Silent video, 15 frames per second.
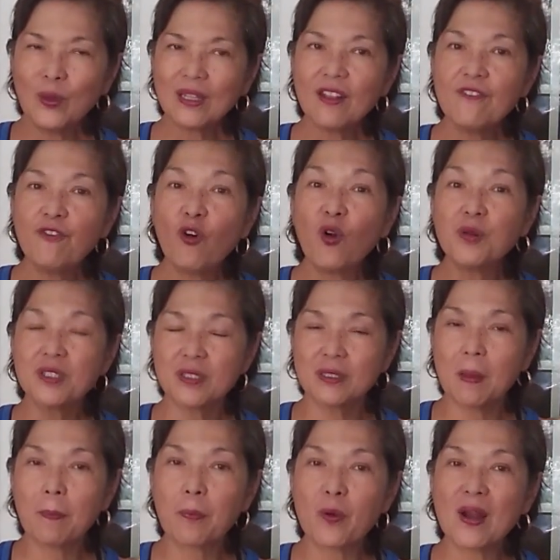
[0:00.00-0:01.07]
involves
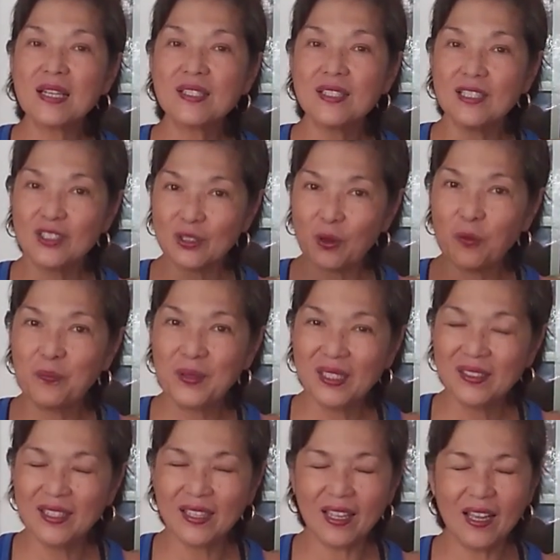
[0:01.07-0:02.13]
the process of
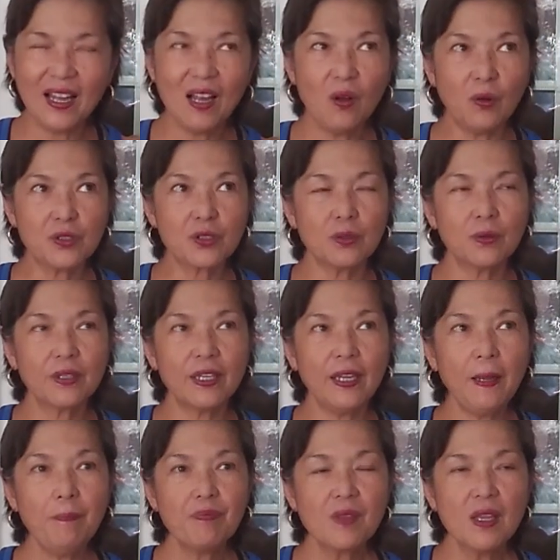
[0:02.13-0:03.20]
building a house,
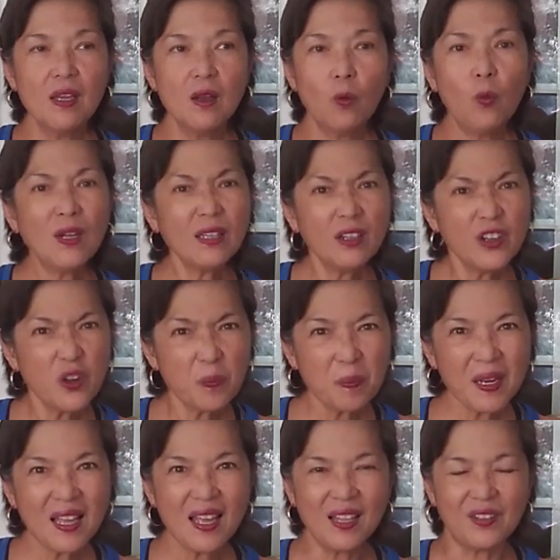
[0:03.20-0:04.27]
okay? What are your
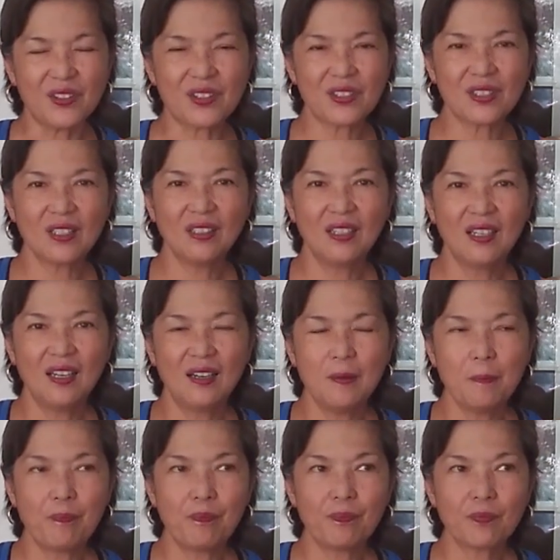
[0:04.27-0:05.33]
plans
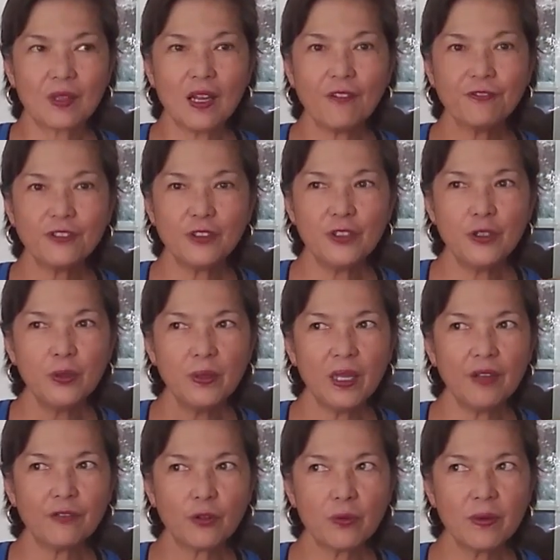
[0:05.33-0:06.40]
after you
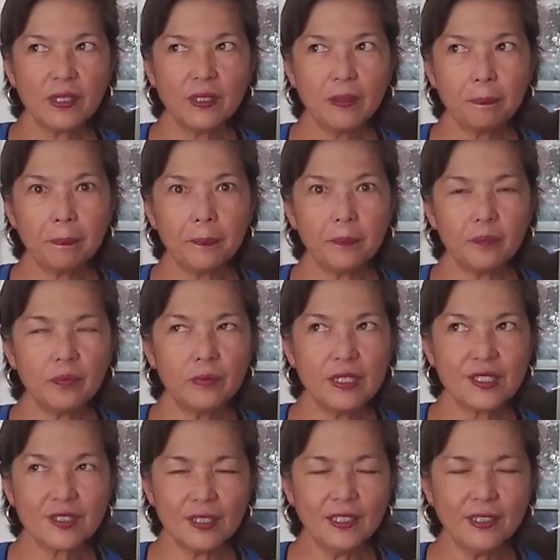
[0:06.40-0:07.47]
have already
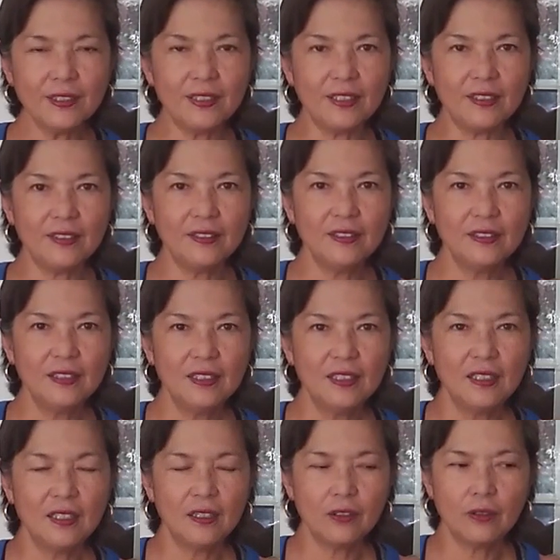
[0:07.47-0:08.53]
decided?
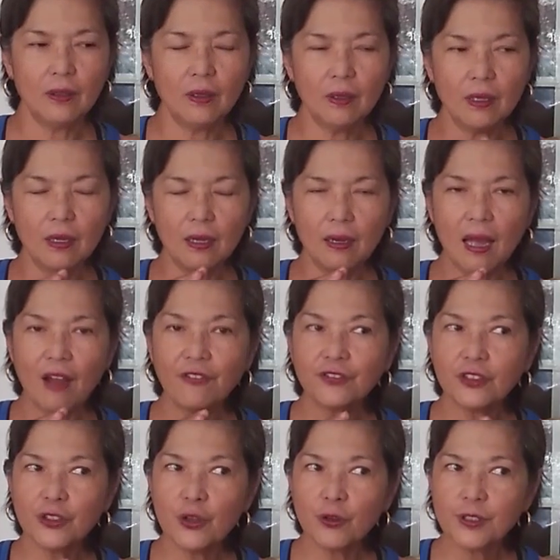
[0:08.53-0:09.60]

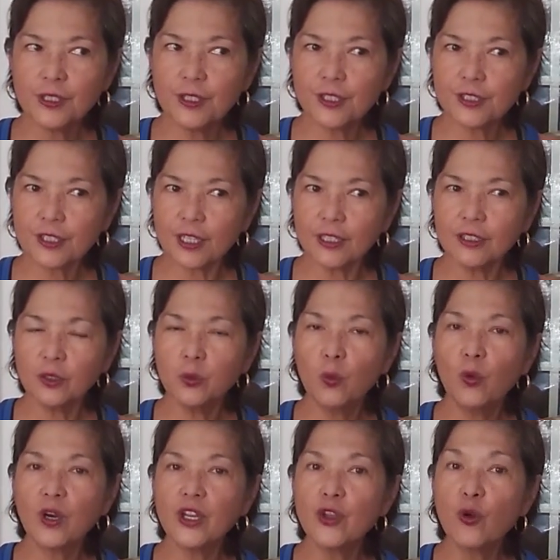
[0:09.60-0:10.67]
After you already decided
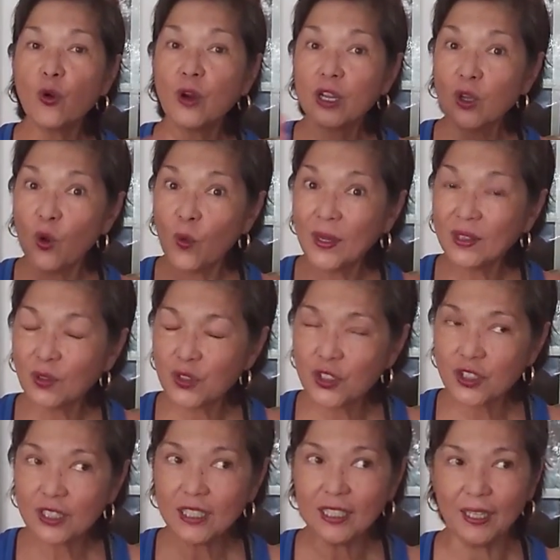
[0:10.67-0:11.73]
where you are going to
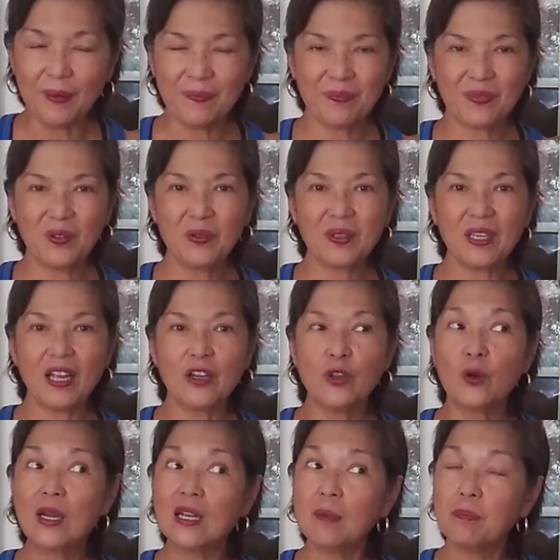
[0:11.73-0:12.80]
stay, okay? Are
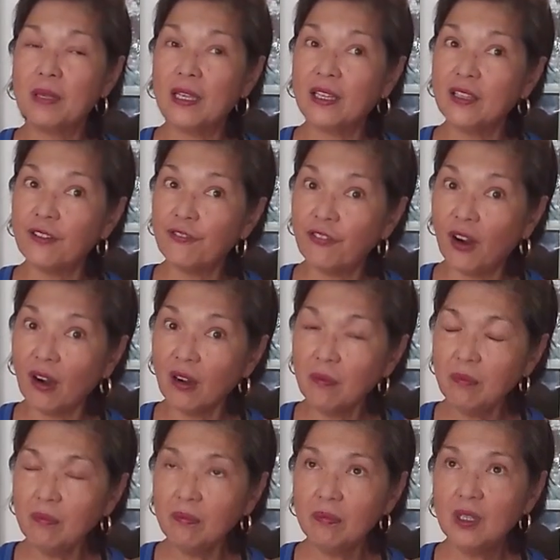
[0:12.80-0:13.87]
you gonna be in a farm
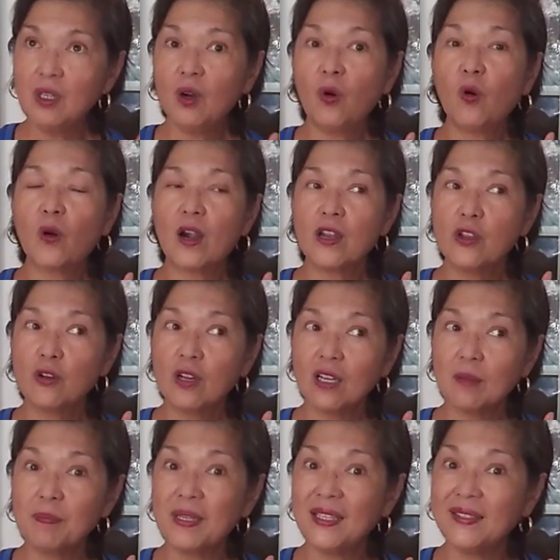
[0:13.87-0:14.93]
or are you
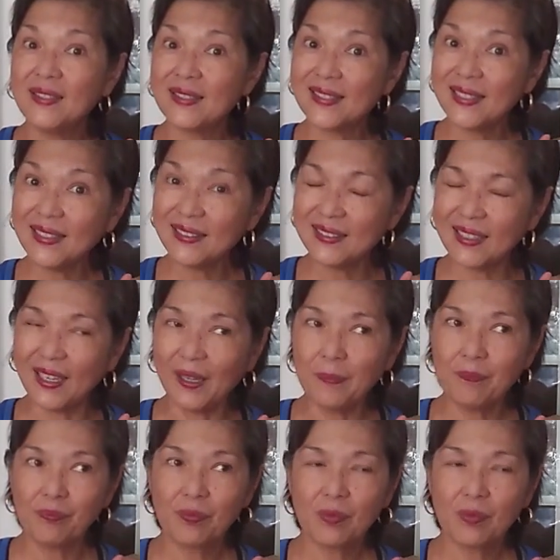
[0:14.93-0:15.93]
gonna be in the city